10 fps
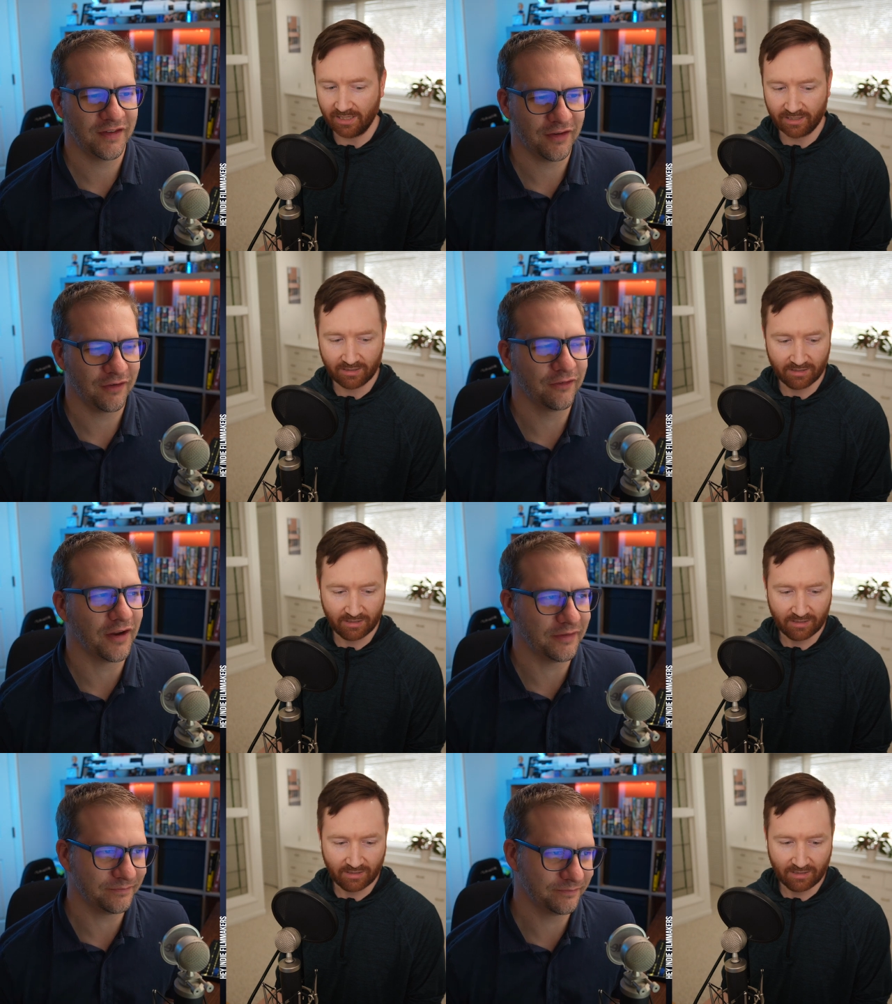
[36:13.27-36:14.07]
Speaker 1: Like,
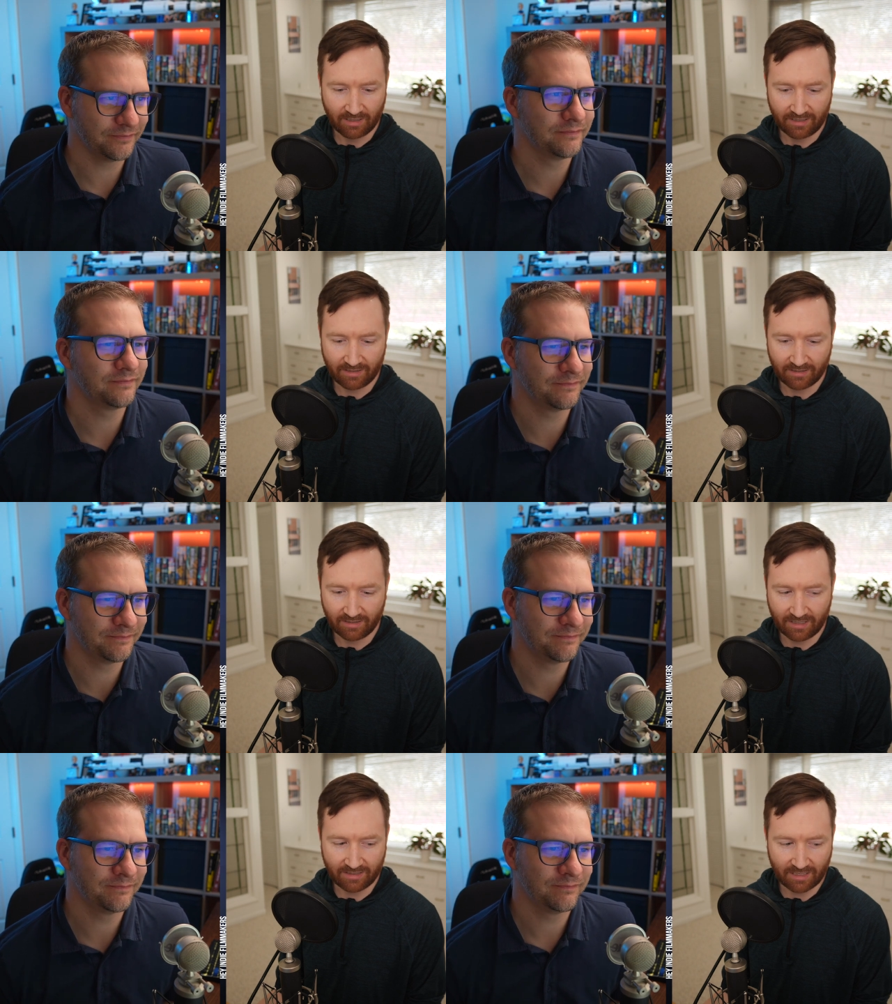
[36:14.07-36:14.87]
right? I th
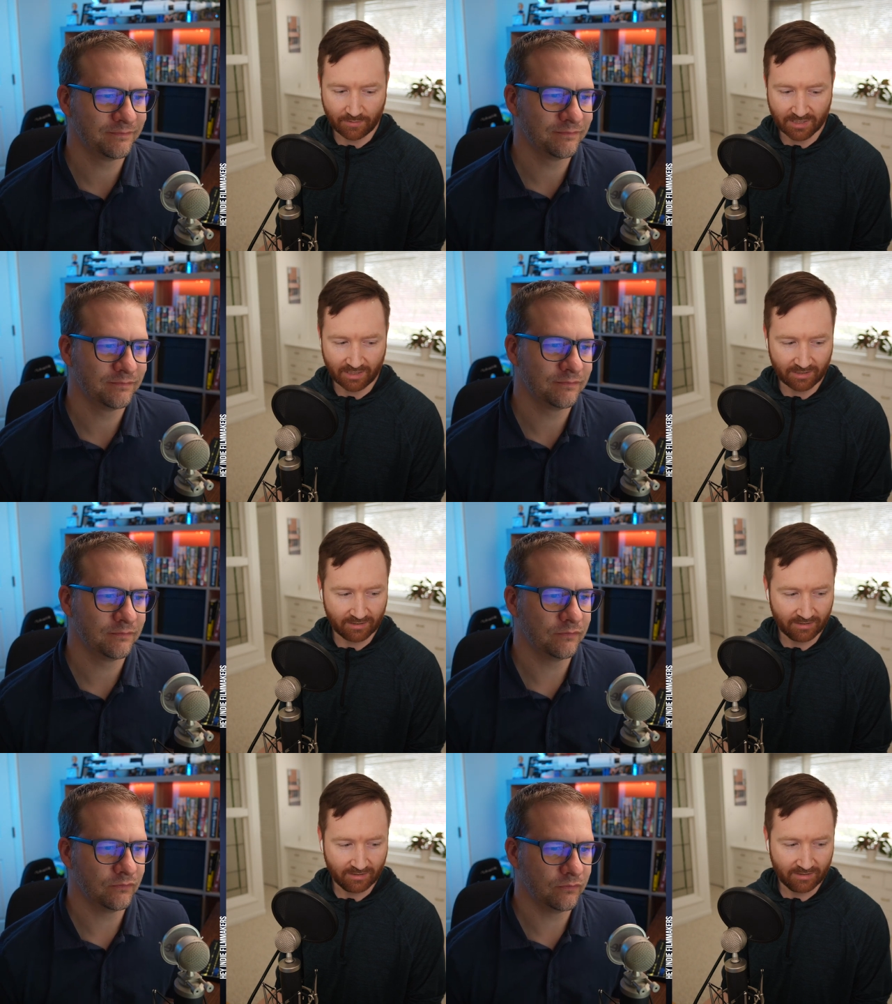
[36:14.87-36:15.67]
I think I was
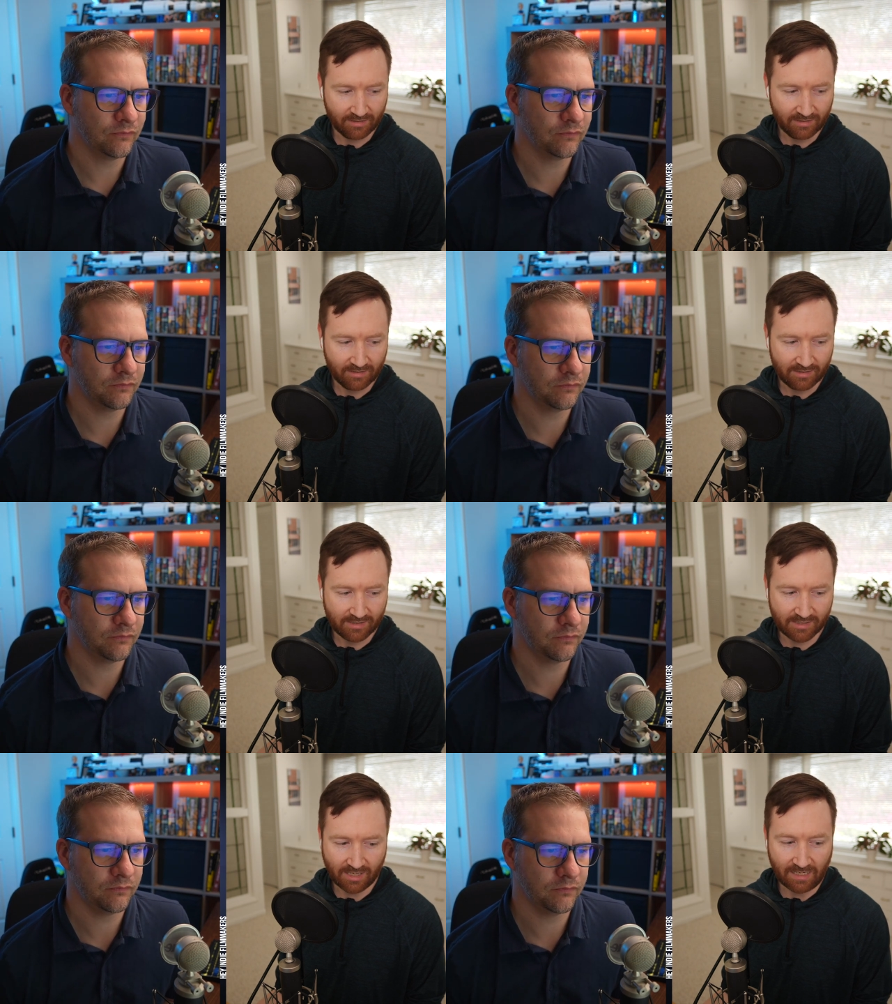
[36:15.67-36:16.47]
like
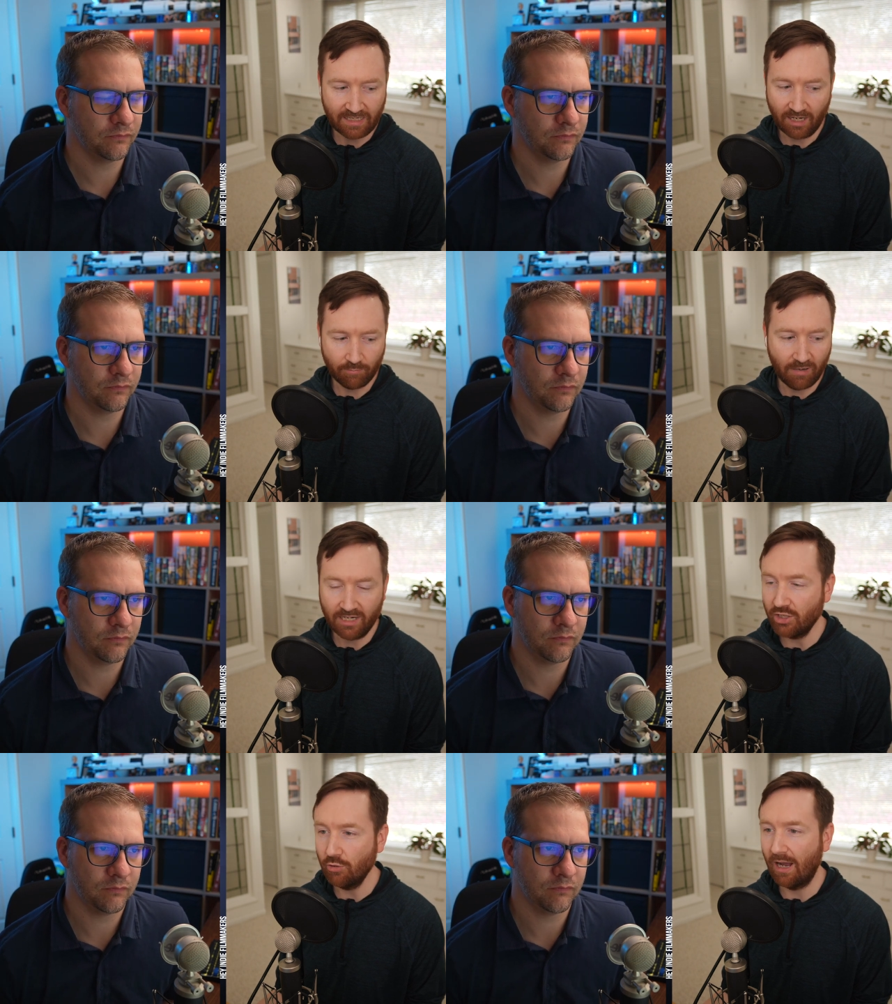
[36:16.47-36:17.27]
setting up
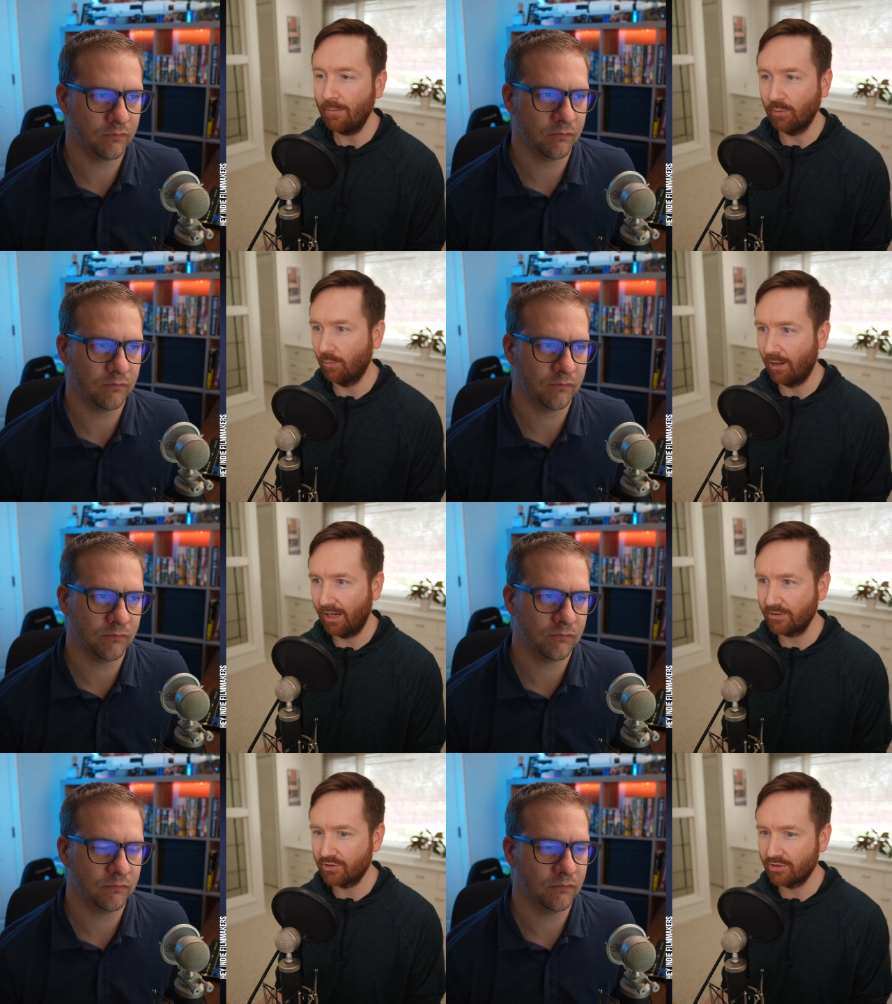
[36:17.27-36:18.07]
my new Apple
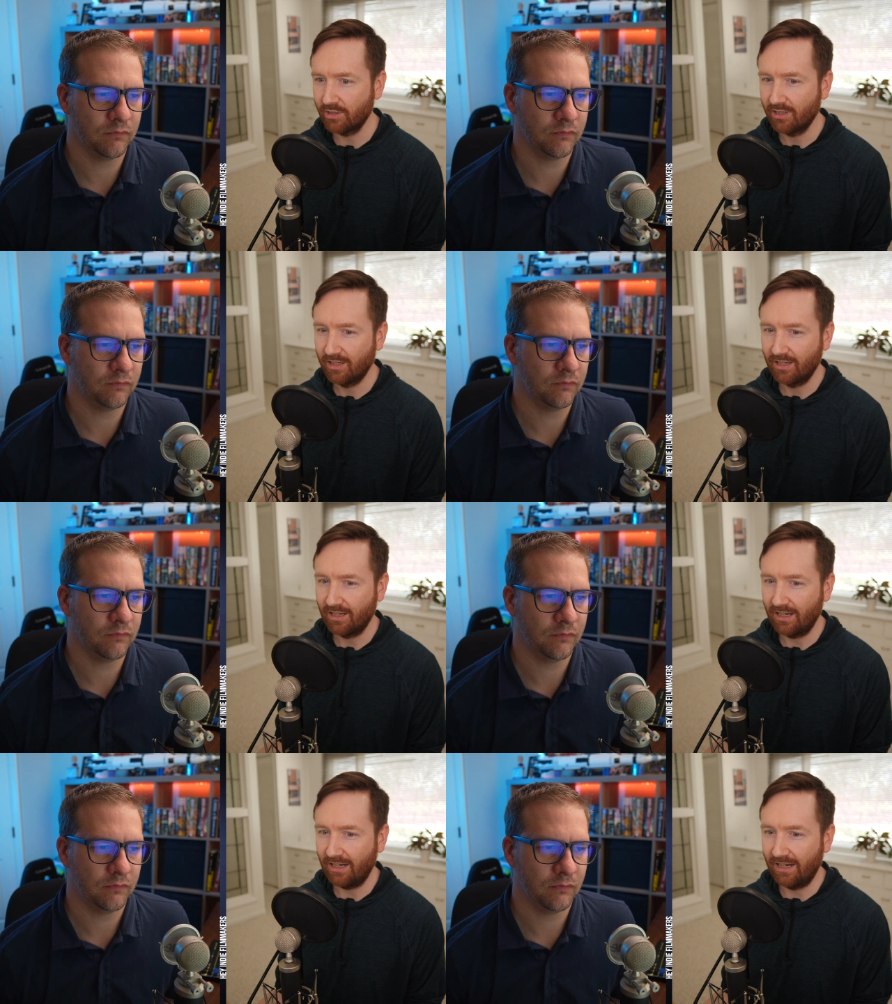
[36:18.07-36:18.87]
Watch,
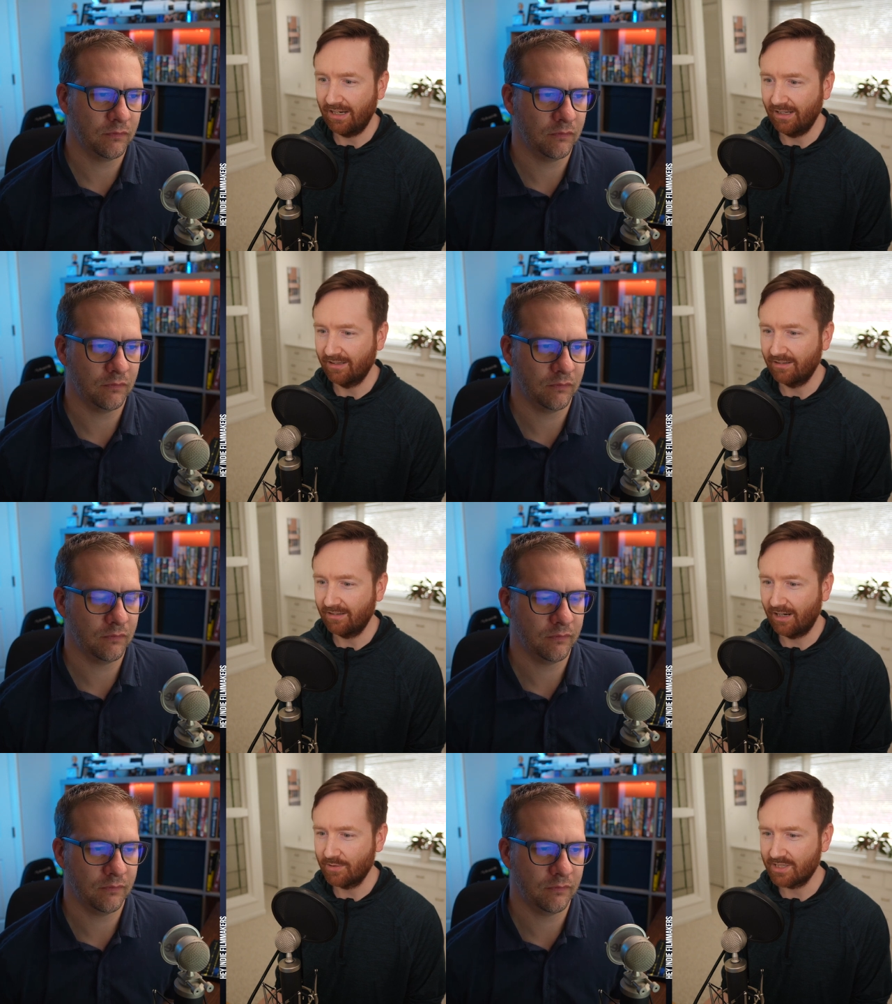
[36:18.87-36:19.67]
and
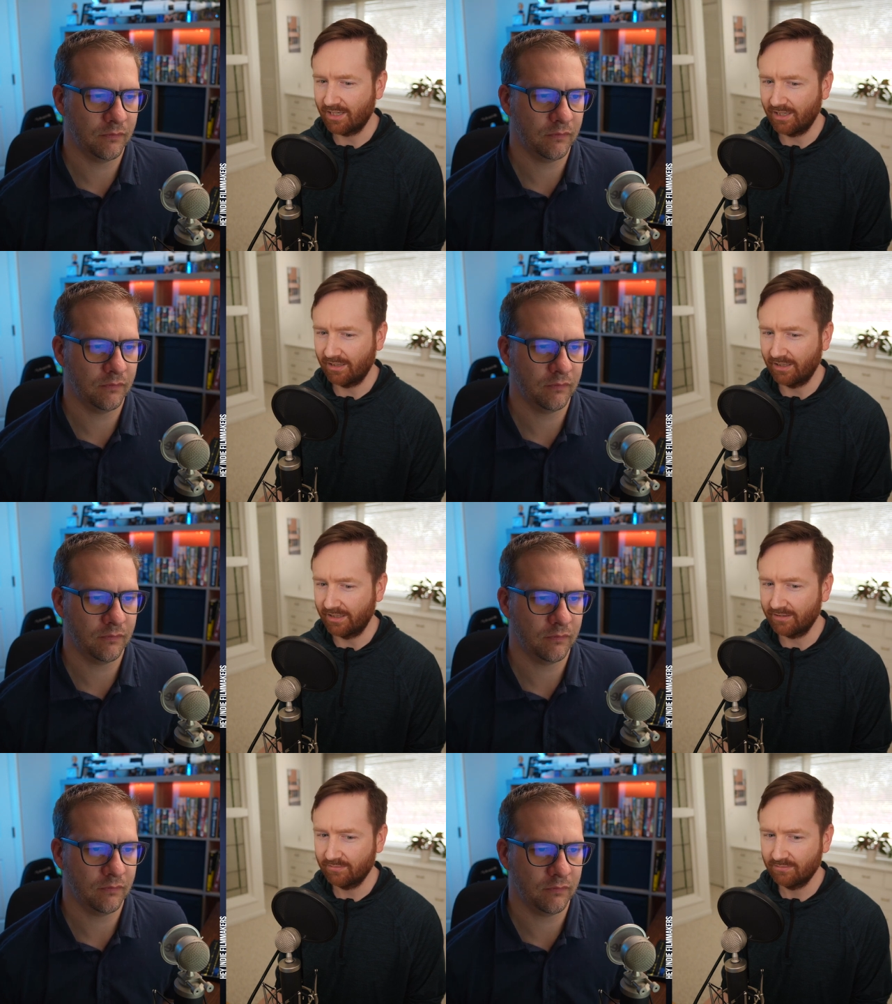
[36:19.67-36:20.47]
I was thinking
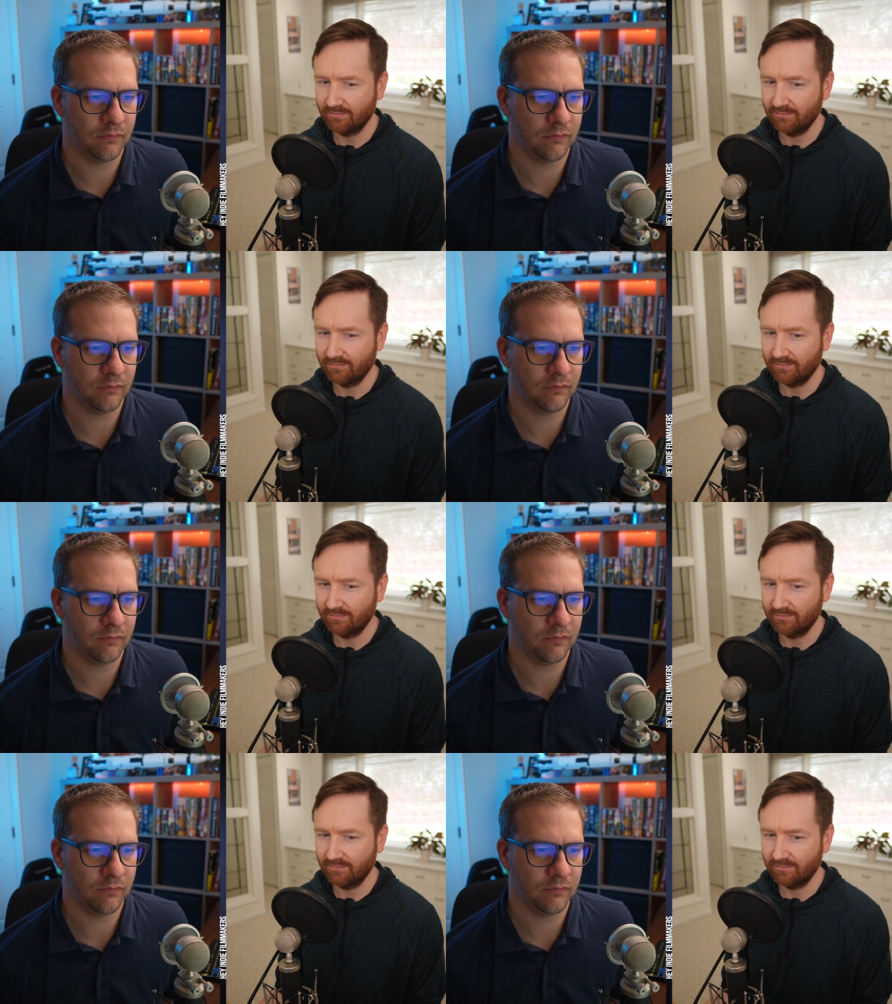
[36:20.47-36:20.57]
like,